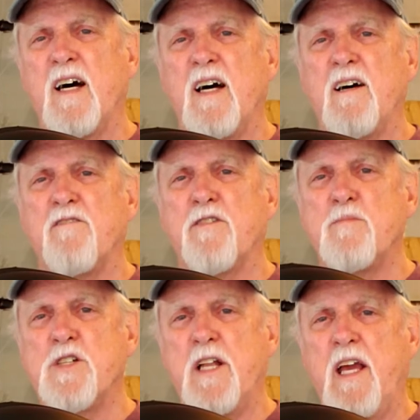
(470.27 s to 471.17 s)
from
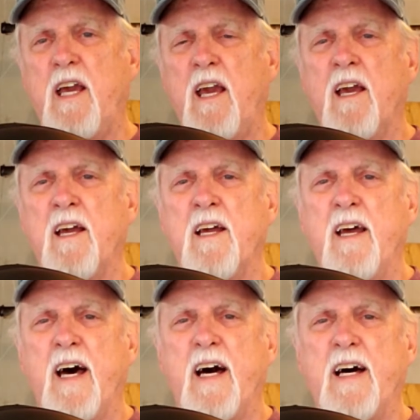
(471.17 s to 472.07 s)
Siddiqui.
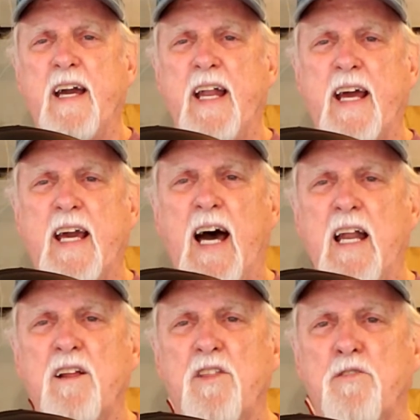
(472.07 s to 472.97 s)
And I
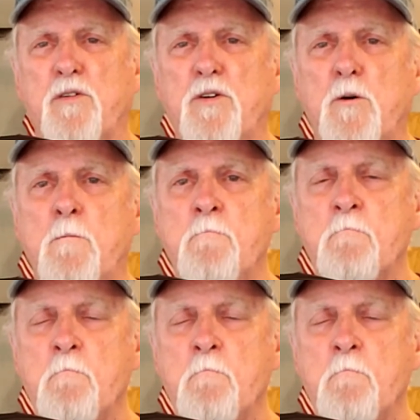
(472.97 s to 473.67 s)
got it through